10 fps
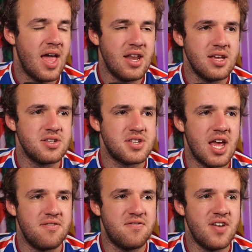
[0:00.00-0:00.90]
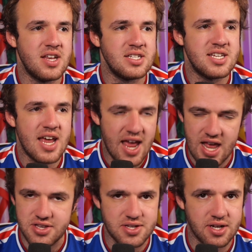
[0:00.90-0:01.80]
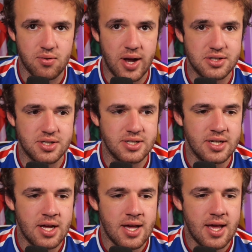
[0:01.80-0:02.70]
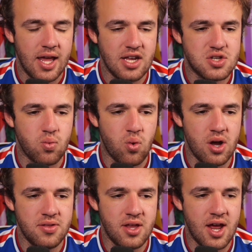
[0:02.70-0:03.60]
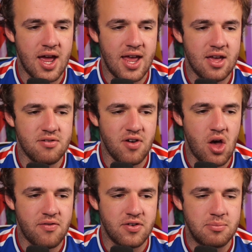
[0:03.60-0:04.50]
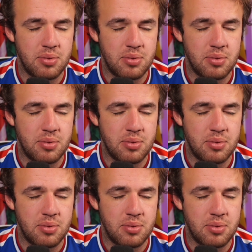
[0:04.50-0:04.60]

That is a fantastic question. It's one that I have often